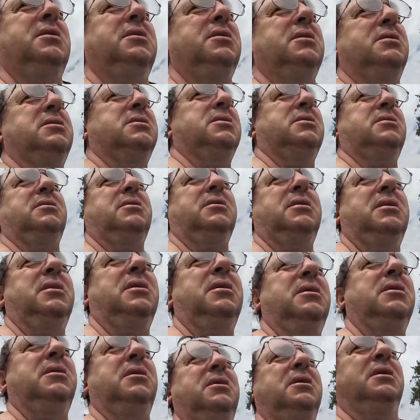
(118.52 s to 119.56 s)
So
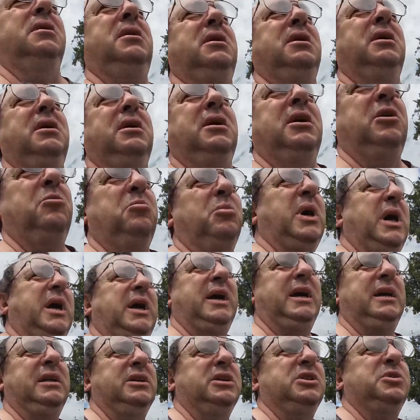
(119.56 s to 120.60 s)
my
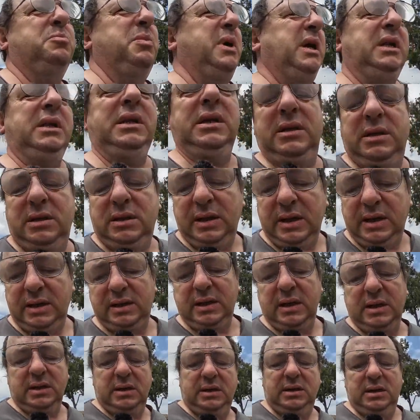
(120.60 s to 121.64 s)
hand is bended like,
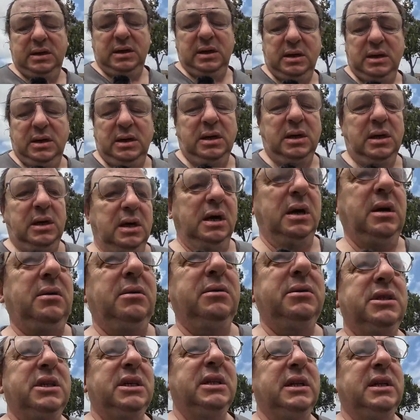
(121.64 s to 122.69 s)
I would say,